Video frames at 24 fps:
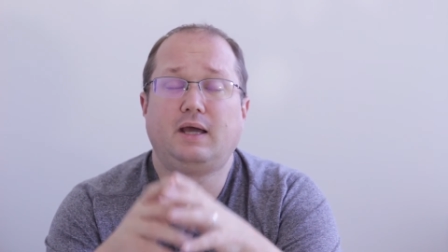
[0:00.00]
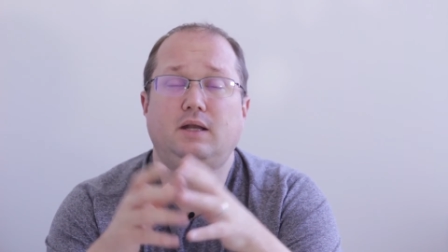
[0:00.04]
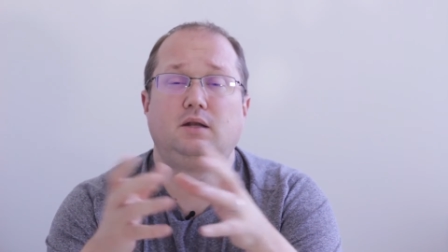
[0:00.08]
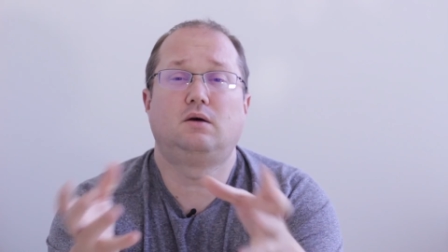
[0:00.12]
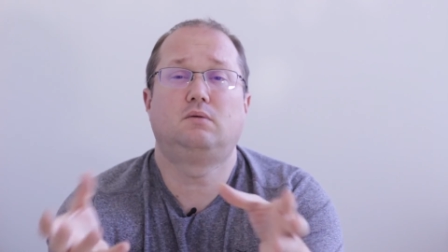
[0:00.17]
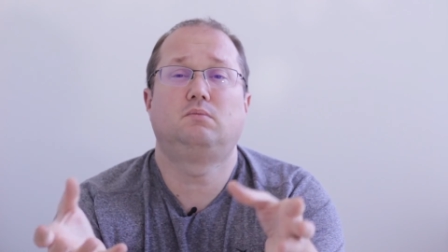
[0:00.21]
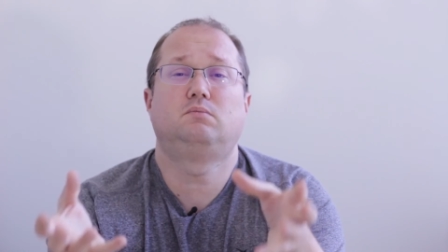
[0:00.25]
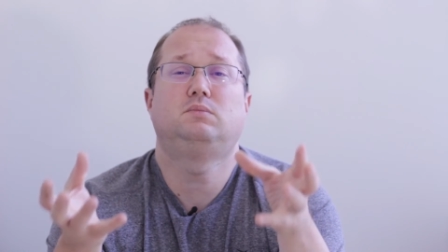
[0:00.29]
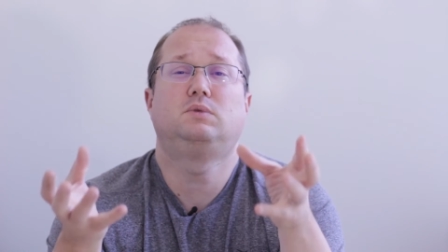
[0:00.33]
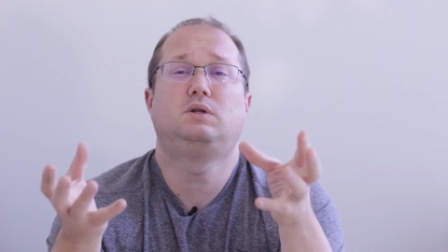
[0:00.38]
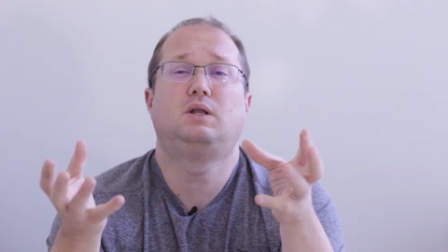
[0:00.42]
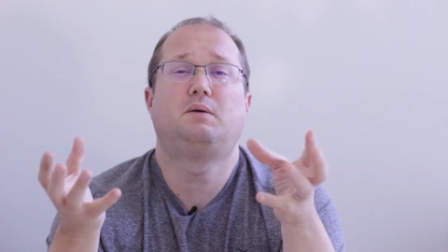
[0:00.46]

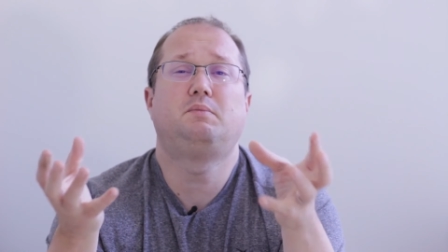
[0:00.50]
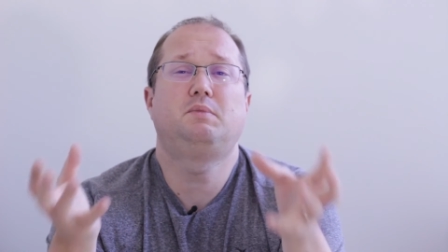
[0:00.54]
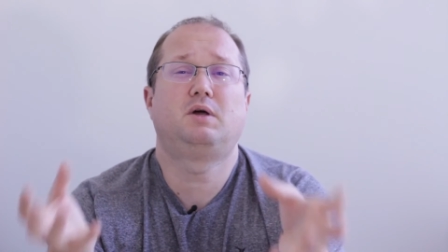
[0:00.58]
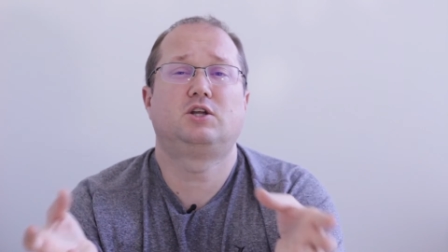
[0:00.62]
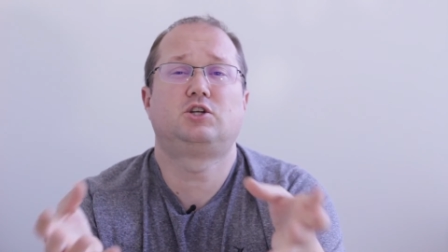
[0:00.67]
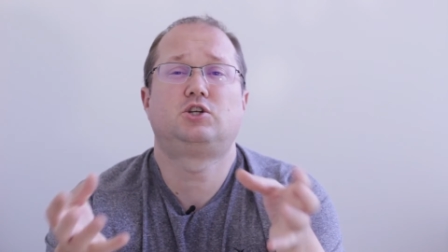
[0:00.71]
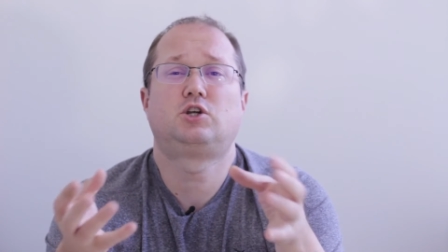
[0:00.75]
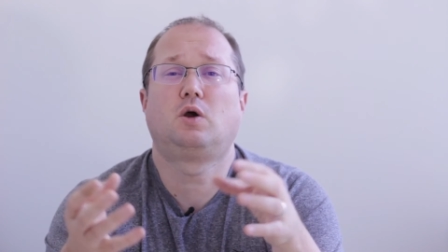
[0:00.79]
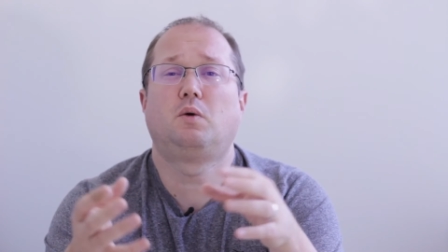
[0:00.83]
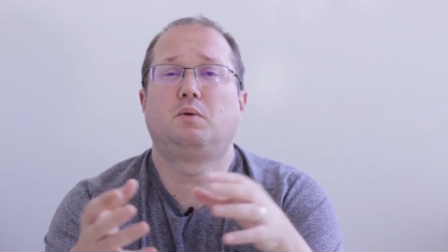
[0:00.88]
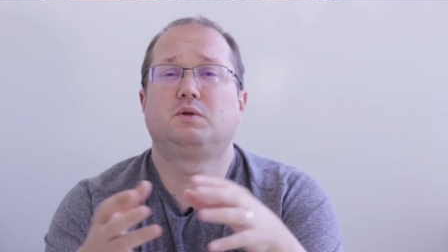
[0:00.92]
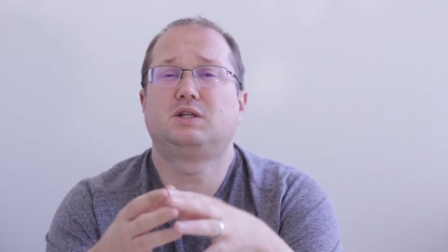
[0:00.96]
I'm
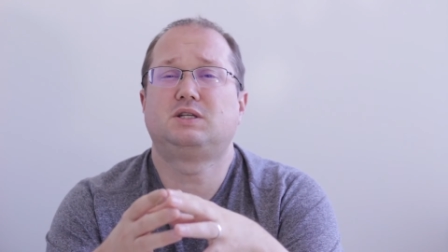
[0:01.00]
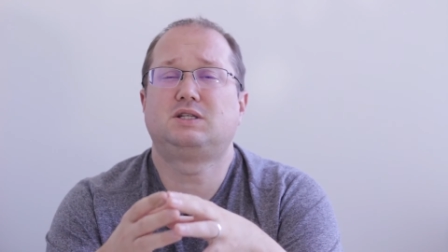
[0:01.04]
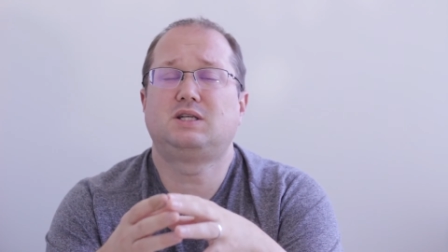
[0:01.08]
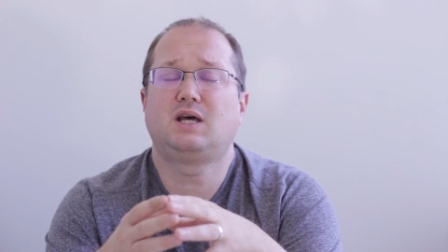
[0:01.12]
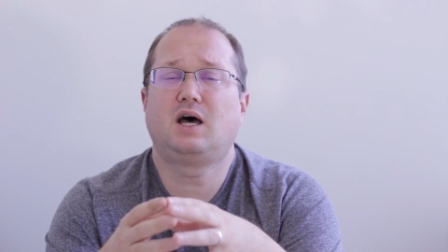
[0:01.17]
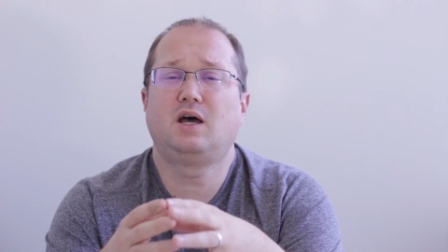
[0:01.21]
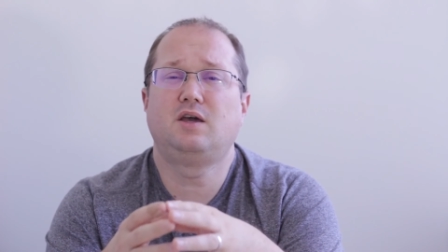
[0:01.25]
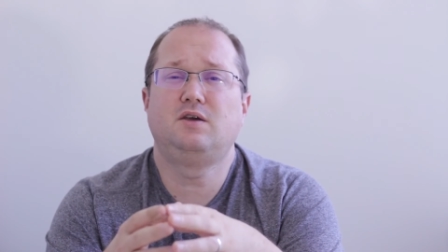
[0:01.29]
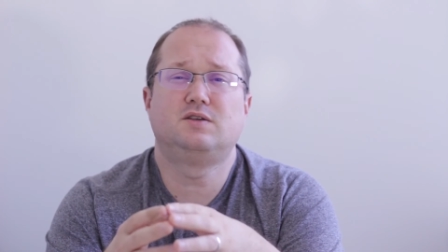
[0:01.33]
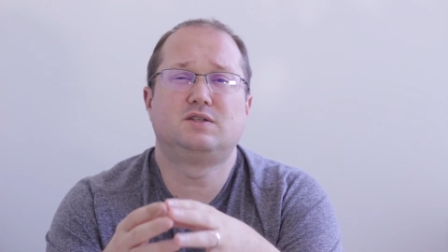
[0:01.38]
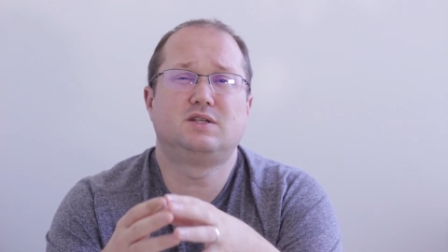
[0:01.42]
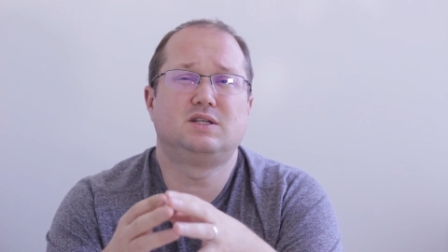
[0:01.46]
not sure what to
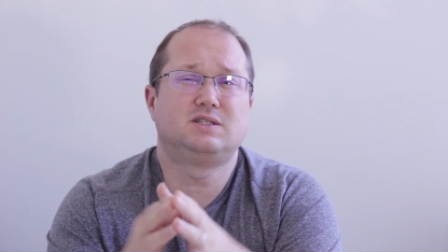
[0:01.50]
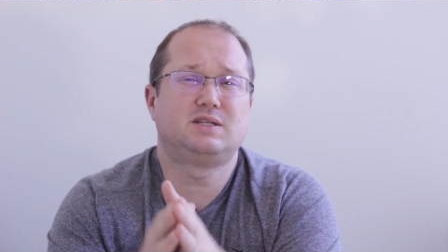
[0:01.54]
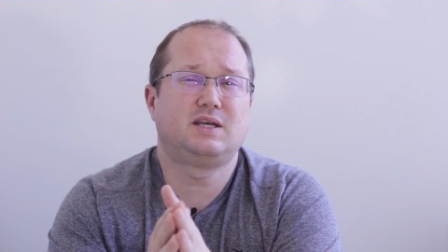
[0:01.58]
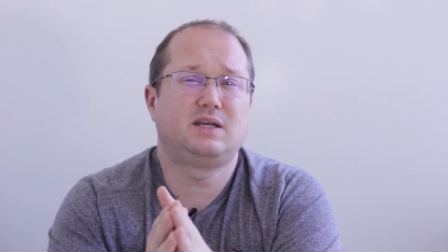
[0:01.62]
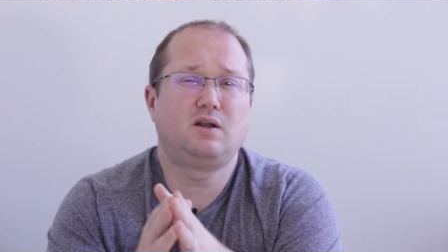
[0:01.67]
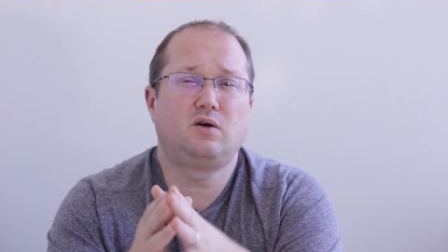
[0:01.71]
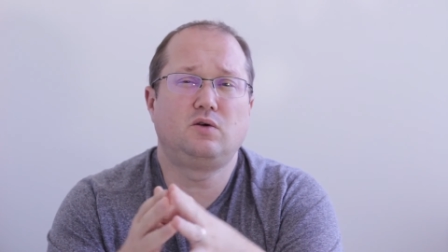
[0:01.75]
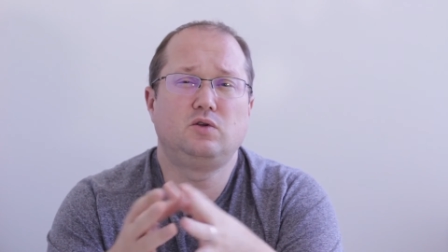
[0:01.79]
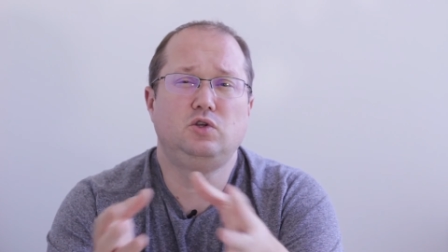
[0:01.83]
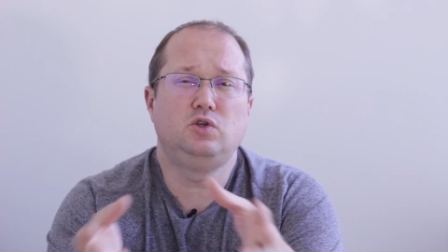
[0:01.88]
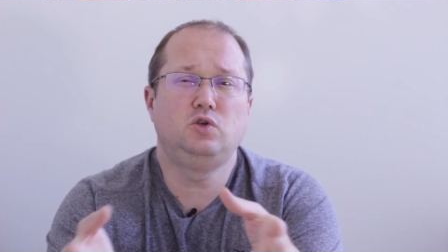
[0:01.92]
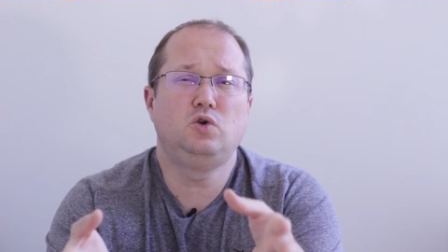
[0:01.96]
tell you since I
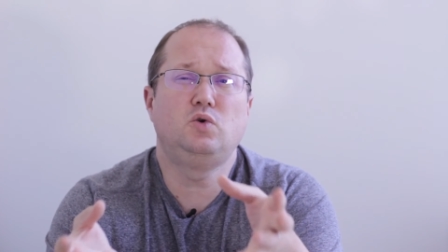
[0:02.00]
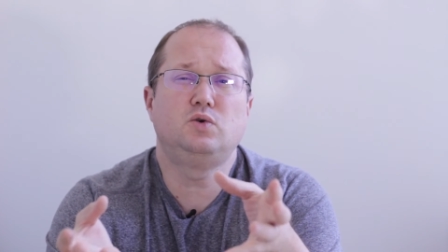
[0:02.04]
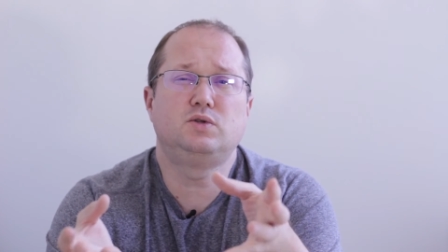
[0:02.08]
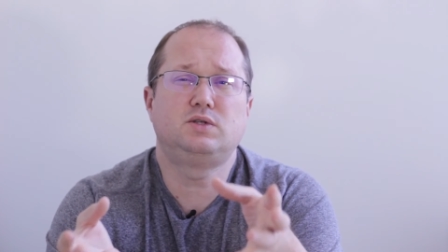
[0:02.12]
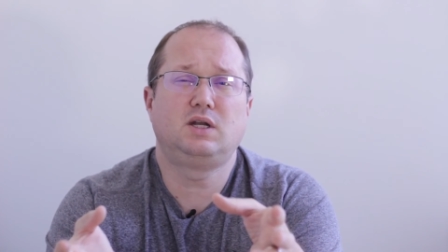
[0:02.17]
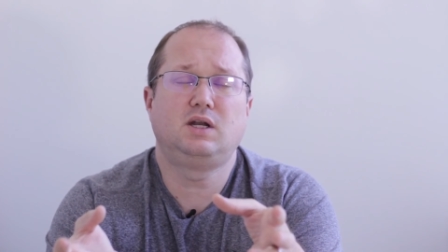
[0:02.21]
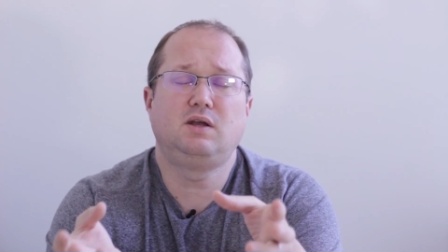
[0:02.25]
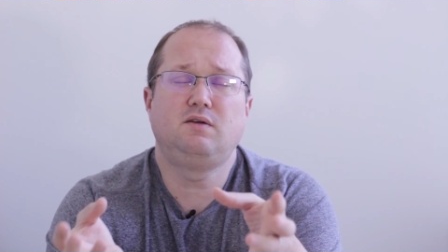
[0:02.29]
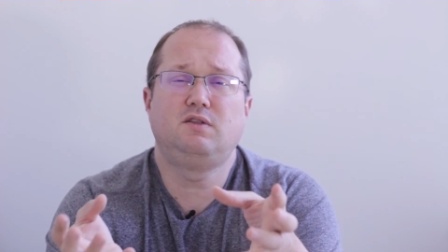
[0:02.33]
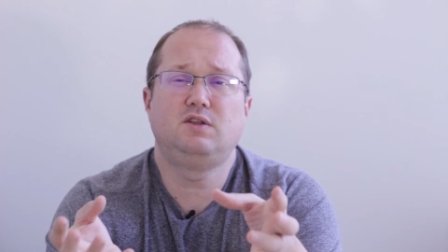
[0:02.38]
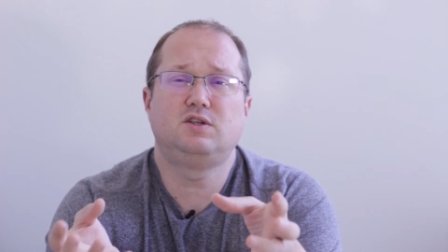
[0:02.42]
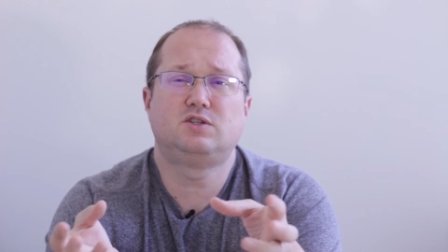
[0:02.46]
don't use
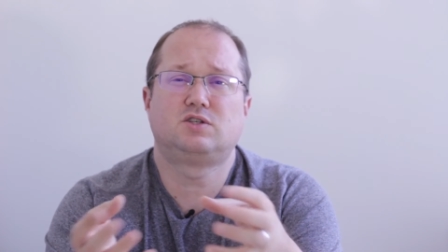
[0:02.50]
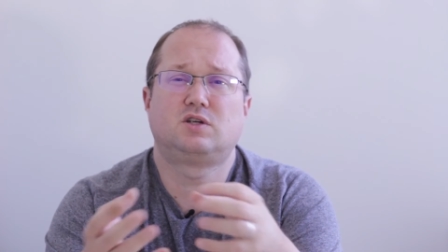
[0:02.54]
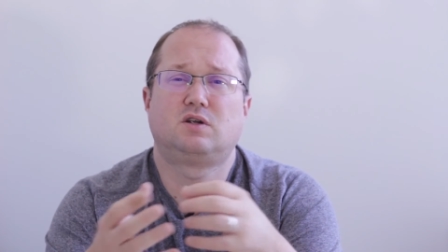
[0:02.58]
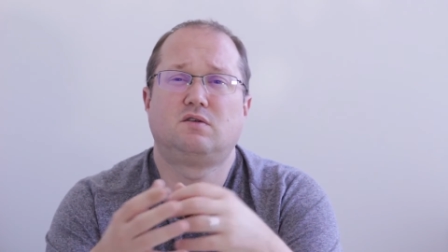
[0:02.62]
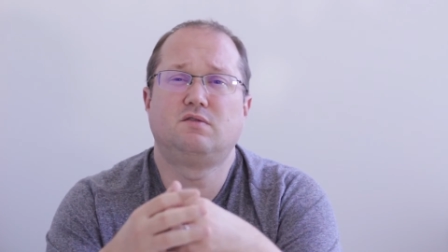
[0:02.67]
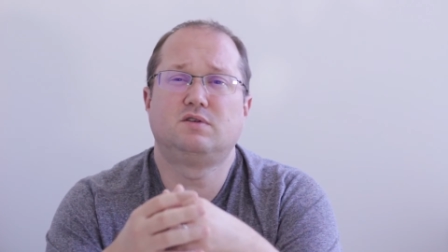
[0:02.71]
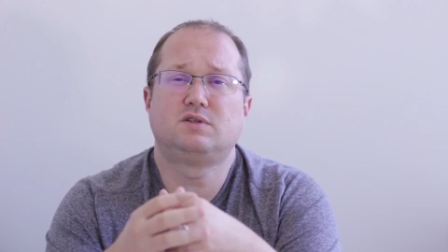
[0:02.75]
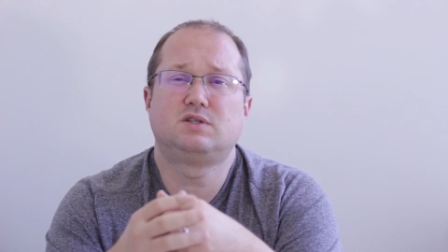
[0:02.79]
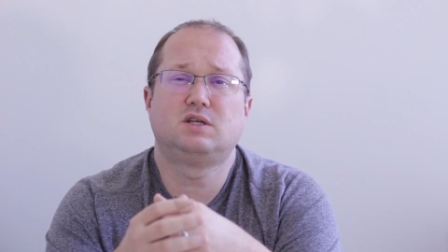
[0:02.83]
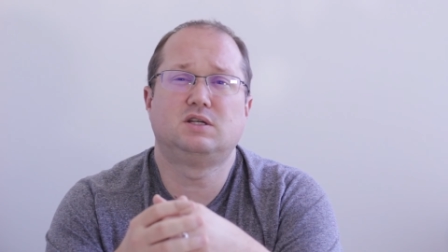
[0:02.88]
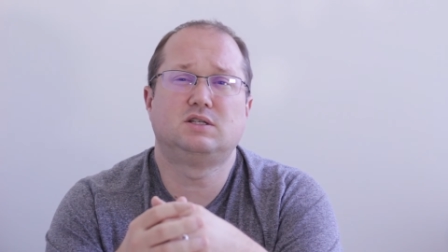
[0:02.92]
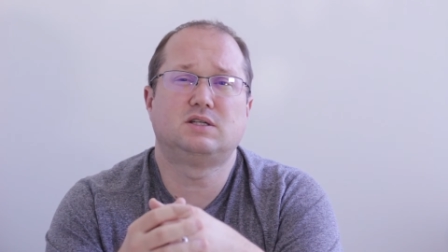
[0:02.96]
any of these
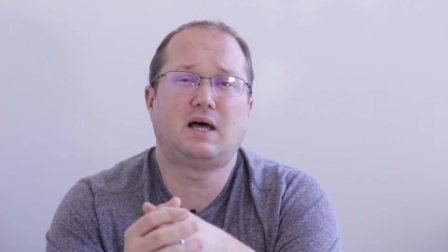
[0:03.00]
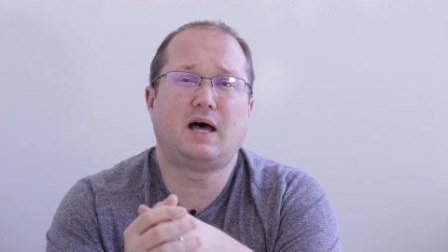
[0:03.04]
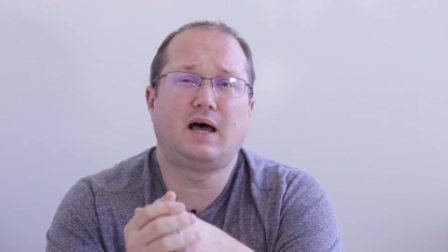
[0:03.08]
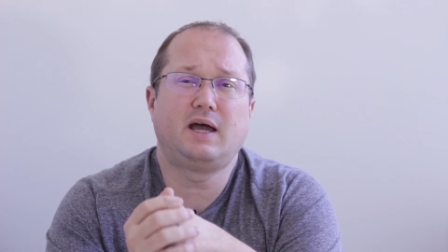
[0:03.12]
services.